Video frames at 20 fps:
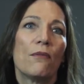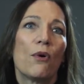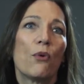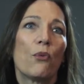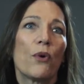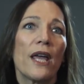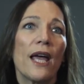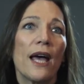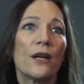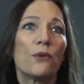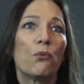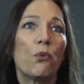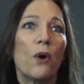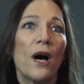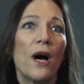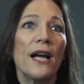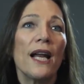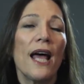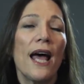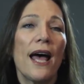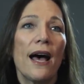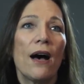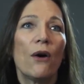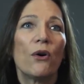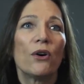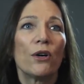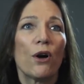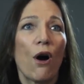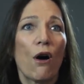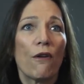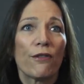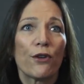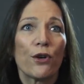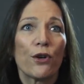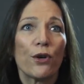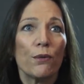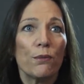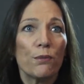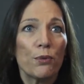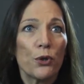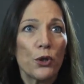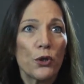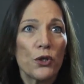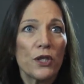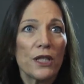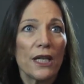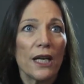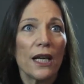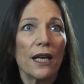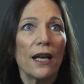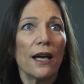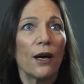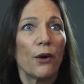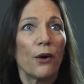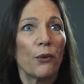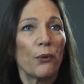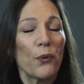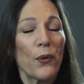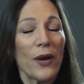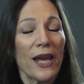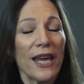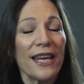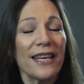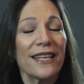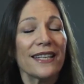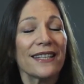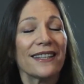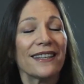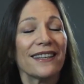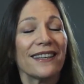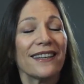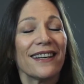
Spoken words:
We had 1 hour of computing a week